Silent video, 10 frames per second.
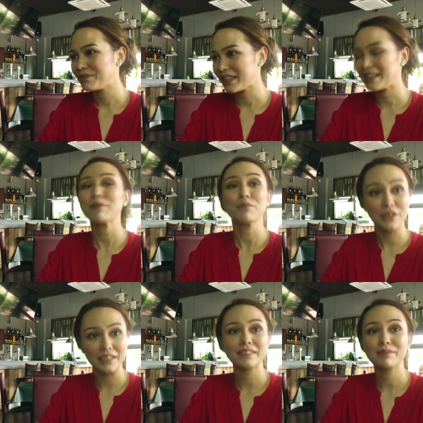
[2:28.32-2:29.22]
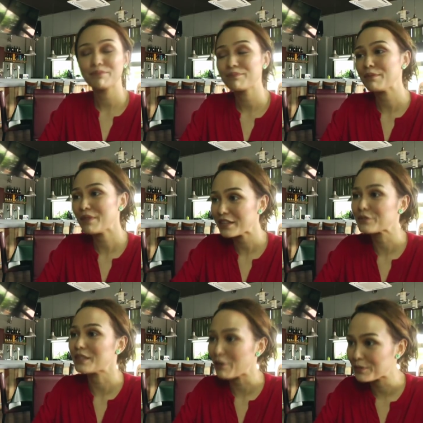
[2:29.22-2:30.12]
at that point. PBS
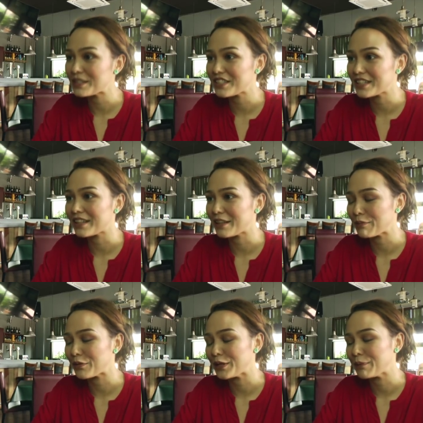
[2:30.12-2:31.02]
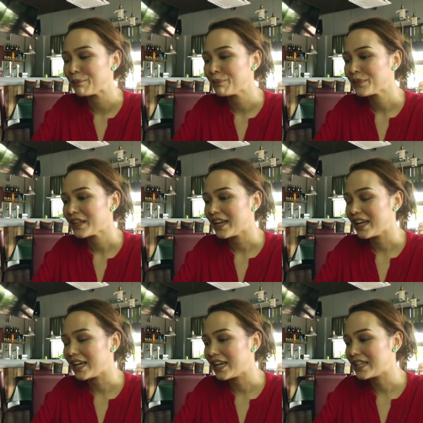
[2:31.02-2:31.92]
was the opposition at that point.
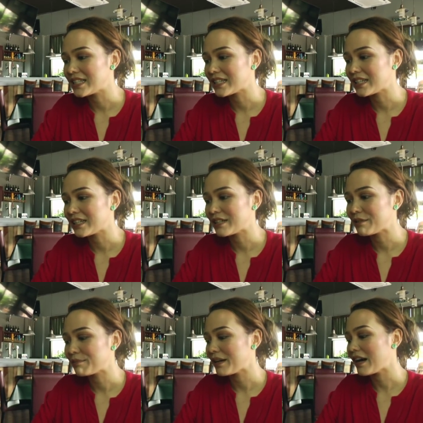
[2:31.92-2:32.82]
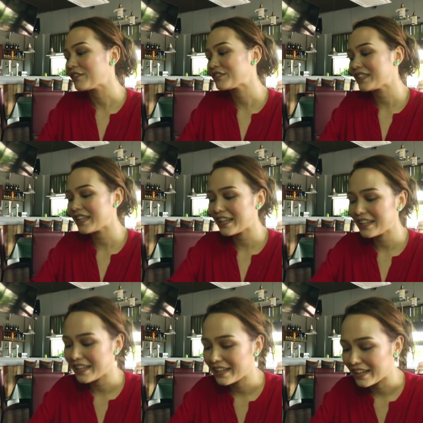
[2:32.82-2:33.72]
And after
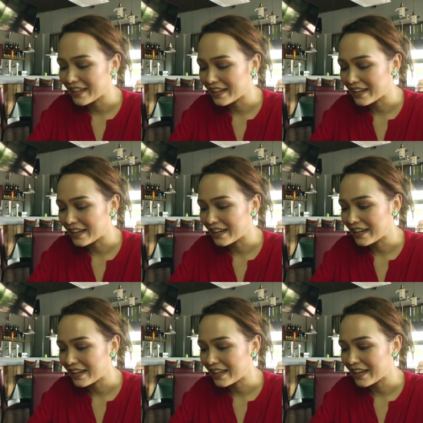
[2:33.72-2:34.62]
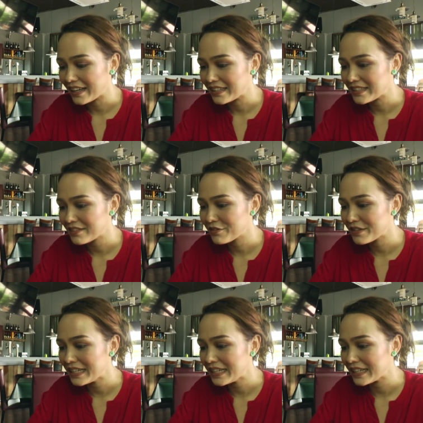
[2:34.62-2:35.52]
that, then I didn't
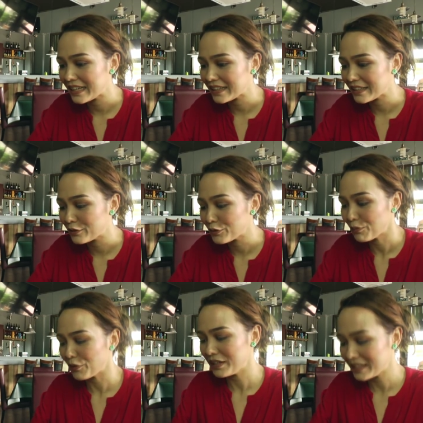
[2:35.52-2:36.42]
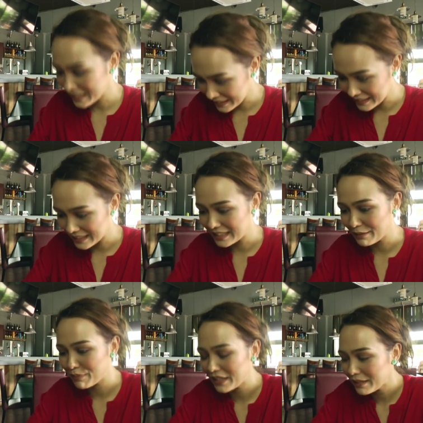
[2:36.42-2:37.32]
really get into politics
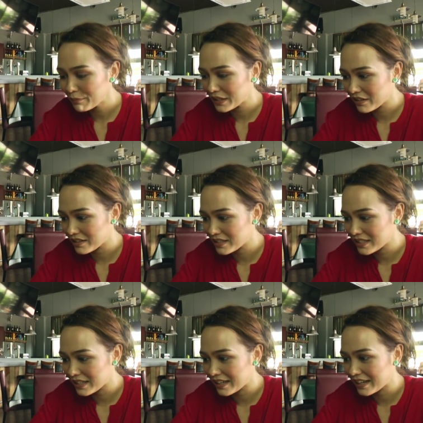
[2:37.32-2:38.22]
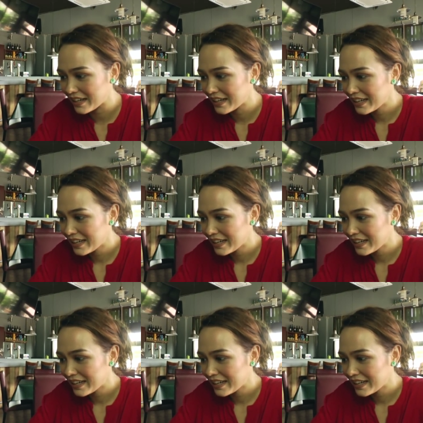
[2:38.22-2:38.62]
deeply because, why